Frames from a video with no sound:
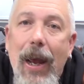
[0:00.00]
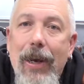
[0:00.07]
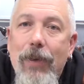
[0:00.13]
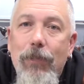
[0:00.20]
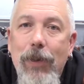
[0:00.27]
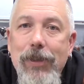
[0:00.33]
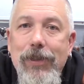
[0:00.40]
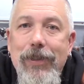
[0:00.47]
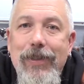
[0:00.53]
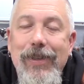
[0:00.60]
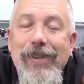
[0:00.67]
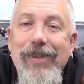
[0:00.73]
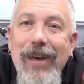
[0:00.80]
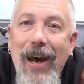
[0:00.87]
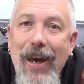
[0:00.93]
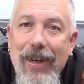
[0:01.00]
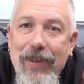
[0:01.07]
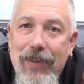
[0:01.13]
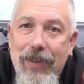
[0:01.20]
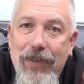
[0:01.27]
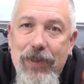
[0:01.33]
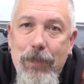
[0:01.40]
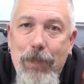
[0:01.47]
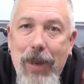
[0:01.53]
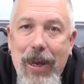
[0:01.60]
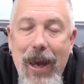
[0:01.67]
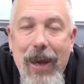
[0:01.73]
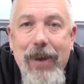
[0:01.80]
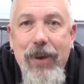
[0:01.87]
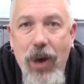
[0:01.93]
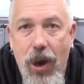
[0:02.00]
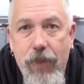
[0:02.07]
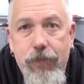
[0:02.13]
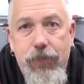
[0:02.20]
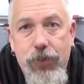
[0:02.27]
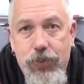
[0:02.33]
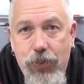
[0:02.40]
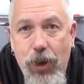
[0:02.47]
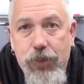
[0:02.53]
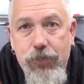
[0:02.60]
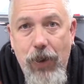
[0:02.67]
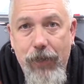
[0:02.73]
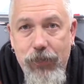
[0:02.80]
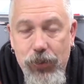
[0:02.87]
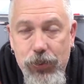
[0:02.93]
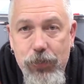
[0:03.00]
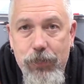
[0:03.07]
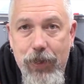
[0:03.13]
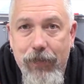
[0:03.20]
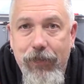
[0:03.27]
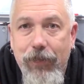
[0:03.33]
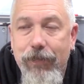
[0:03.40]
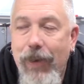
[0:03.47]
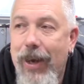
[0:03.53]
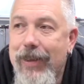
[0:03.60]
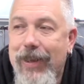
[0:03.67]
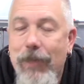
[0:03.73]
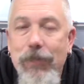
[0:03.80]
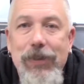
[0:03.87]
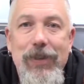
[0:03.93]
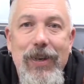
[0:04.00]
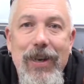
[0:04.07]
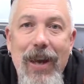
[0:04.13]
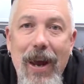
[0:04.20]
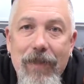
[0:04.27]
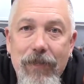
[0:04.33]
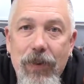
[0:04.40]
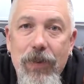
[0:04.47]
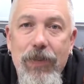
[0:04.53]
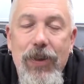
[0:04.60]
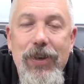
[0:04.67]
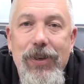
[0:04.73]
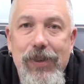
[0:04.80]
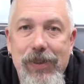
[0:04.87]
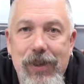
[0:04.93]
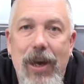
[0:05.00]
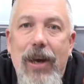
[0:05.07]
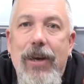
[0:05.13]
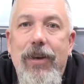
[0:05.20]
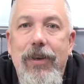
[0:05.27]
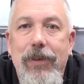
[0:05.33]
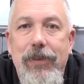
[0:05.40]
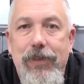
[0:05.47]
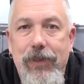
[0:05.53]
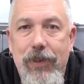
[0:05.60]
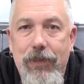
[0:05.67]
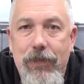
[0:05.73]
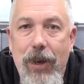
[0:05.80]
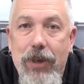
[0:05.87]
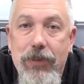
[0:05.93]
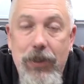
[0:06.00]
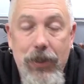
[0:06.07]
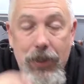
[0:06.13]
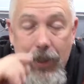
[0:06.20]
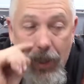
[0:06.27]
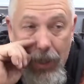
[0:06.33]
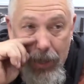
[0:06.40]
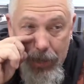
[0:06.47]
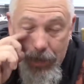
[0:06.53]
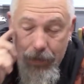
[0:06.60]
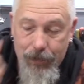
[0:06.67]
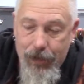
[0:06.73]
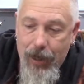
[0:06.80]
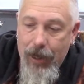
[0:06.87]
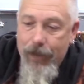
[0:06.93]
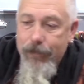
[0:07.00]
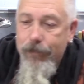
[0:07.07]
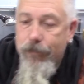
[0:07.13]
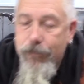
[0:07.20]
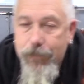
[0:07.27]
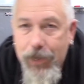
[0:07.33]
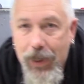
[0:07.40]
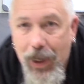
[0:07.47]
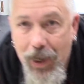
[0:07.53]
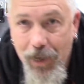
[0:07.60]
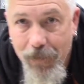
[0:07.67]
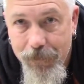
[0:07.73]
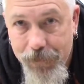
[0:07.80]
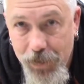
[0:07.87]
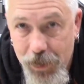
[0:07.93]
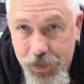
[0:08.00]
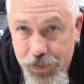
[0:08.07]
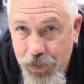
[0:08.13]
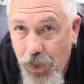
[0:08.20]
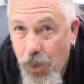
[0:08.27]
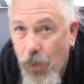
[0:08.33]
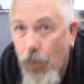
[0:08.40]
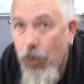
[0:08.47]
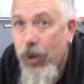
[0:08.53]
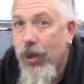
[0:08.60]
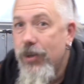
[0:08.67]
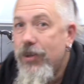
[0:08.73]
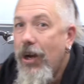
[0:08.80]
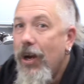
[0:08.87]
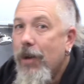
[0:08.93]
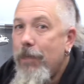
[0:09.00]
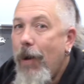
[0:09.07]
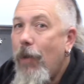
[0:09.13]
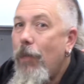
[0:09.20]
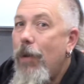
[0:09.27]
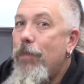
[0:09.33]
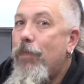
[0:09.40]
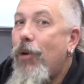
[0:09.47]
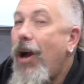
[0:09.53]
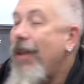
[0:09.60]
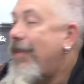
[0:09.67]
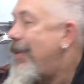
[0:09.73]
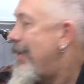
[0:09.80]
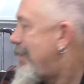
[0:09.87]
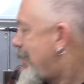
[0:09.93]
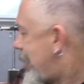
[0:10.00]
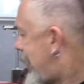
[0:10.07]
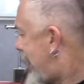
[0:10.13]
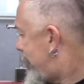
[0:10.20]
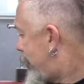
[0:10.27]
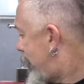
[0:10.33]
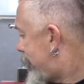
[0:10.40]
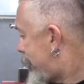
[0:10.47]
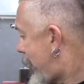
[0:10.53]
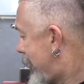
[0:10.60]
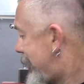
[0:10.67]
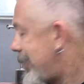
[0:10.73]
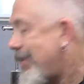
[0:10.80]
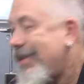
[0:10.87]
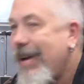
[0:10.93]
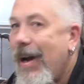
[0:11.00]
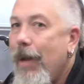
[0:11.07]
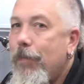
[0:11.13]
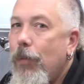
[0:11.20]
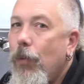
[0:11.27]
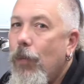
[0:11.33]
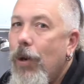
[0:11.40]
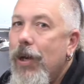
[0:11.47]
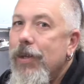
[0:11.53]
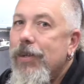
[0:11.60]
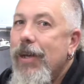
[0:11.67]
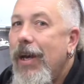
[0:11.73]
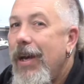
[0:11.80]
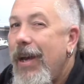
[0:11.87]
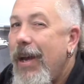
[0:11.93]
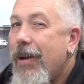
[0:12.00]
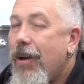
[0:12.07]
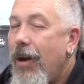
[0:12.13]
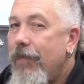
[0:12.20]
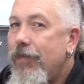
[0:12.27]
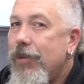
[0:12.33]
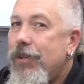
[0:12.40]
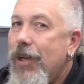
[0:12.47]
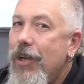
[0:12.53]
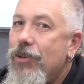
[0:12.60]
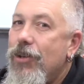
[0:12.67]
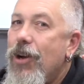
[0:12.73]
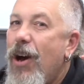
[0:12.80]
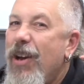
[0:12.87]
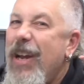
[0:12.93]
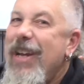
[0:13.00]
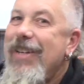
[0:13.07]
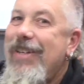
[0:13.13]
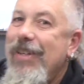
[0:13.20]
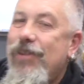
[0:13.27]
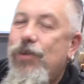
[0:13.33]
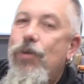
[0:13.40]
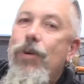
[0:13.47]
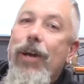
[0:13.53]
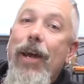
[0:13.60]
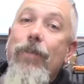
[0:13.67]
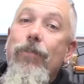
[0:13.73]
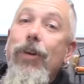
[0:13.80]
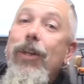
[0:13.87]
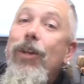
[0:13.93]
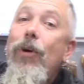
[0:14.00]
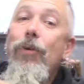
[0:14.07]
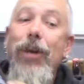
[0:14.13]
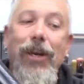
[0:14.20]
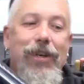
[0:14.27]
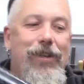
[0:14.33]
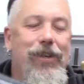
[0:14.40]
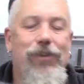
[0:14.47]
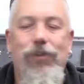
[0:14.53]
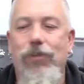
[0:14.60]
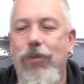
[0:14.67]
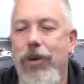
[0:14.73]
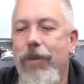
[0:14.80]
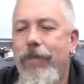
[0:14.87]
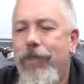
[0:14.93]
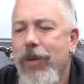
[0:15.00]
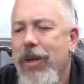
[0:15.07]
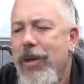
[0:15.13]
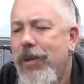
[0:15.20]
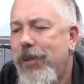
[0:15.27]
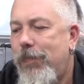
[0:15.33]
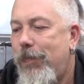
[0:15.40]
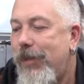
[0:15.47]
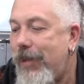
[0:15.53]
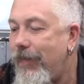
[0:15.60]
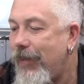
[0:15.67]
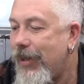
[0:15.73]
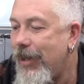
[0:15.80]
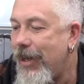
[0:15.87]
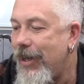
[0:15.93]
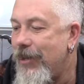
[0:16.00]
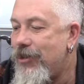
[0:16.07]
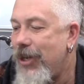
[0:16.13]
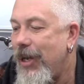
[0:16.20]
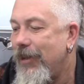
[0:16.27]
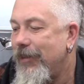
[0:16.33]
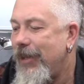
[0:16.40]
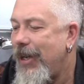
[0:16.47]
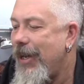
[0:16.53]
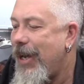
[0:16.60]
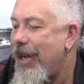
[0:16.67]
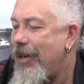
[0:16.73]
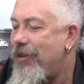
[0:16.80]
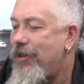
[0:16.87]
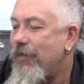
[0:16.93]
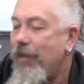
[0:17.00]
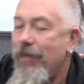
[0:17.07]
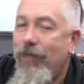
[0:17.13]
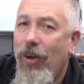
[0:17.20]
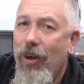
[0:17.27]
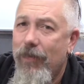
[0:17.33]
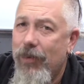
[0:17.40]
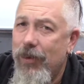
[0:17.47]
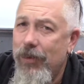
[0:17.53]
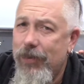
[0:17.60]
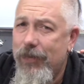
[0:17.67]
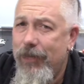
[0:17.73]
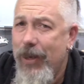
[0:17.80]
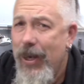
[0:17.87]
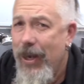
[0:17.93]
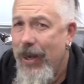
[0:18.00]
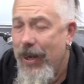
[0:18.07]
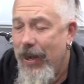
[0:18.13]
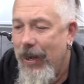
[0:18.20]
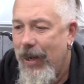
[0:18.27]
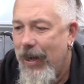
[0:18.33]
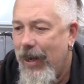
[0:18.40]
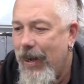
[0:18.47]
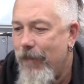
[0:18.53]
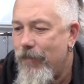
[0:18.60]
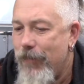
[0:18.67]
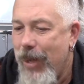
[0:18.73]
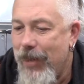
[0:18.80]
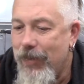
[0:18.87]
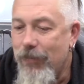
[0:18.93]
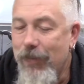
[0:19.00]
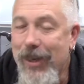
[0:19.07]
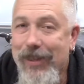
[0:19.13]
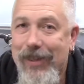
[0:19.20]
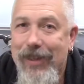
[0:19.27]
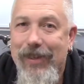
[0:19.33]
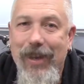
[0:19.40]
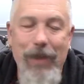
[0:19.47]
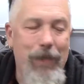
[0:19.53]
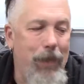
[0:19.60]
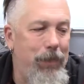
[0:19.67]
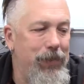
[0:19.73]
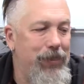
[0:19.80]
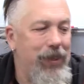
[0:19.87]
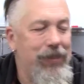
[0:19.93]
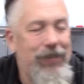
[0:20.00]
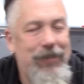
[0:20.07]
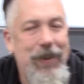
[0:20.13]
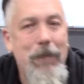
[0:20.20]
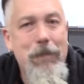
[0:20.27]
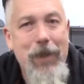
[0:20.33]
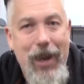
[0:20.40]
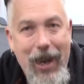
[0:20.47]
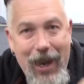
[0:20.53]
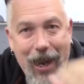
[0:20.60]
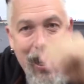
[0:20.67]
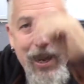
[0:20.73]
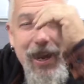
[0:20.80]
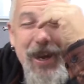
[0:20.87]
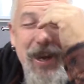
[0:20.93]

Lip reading: it wasn't designed to be a gun for truck drivers who never fight. That was never the design consideration. Okay? First, we're going to talk about what brought this up. What brought this up was a conversation on a Discord, a reloading Discord, specifically in a channel dedicated to revolvers. And the reason this came up is because some guy